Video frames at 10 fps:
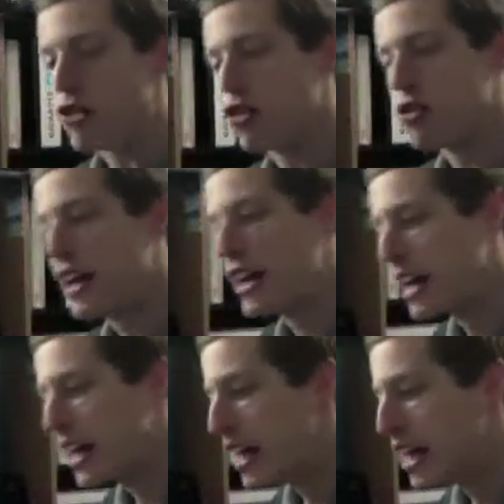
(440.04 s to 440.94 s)

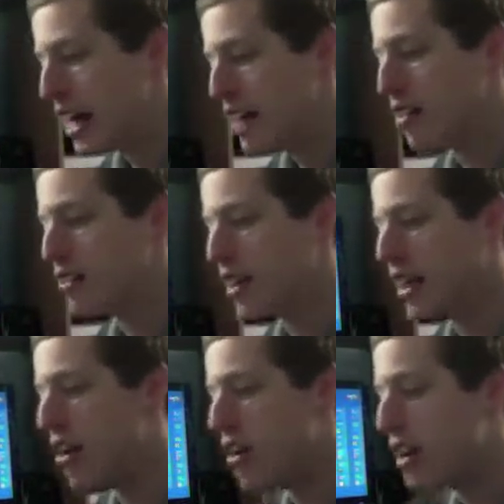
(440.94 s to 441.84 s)
Screen. It's a
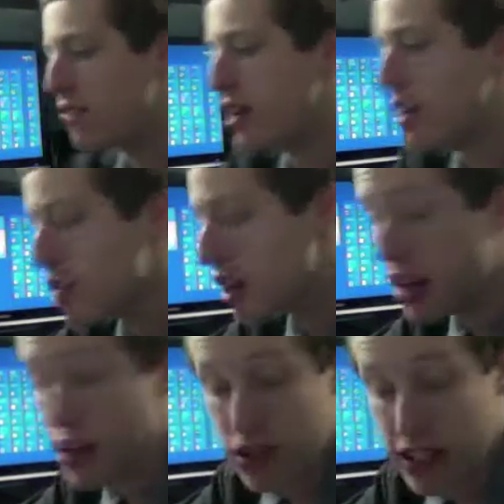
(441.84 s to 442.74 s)
security feature,
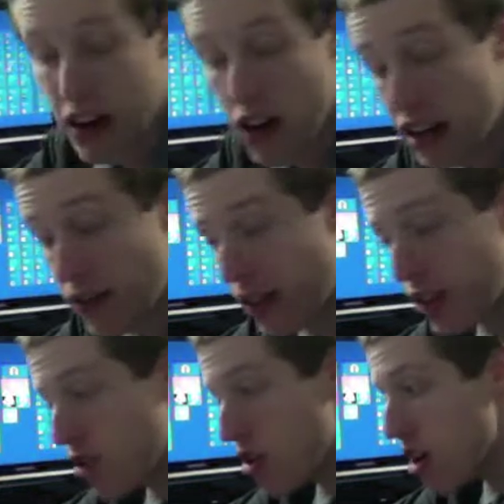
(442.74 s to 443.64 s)
another security
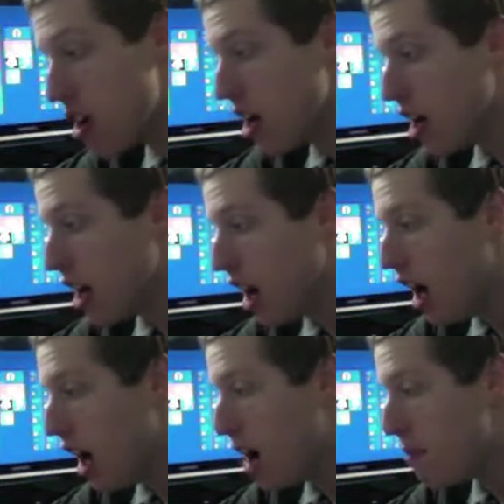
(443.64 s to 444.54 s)
feature.
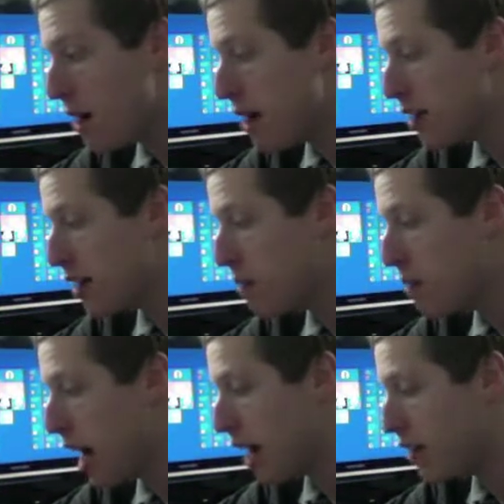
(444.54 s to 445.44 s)
Basically
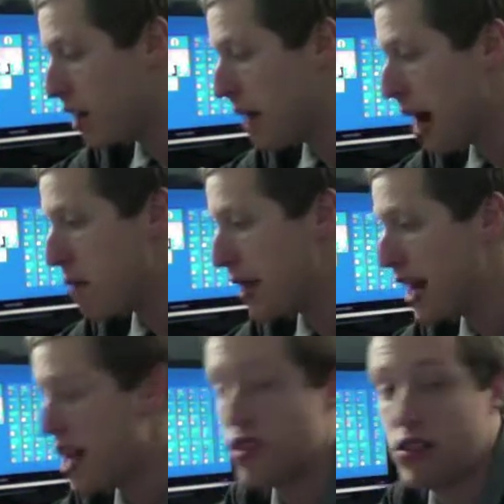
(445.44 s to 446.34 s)
blocks some
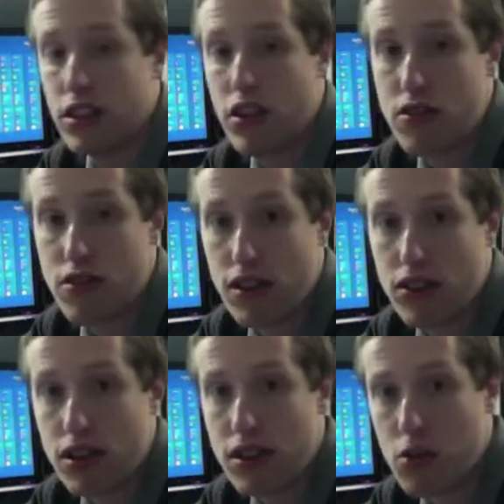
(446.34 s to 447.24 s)
applications that aren't
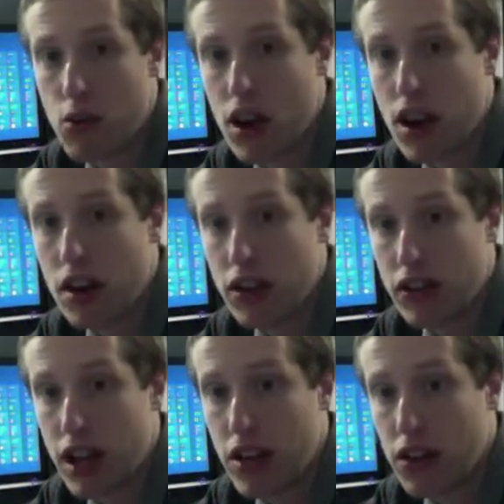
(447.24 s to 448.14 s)
trusted to run,
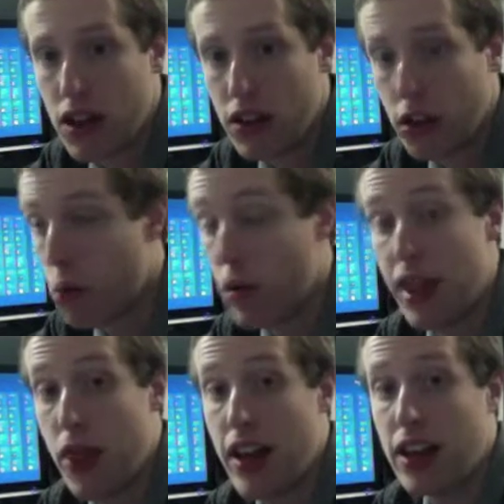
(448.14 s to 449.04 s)
etc., what
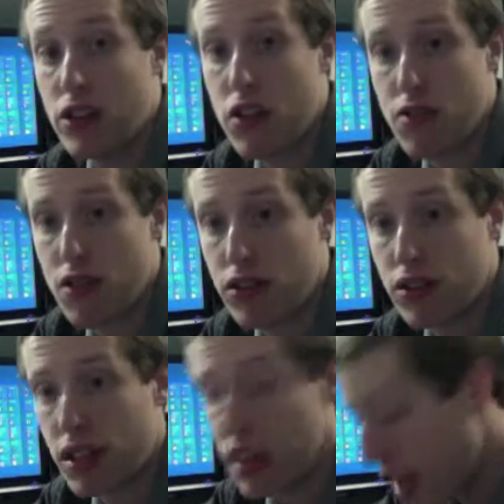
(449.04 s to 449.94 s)
it thinks aren't trusted.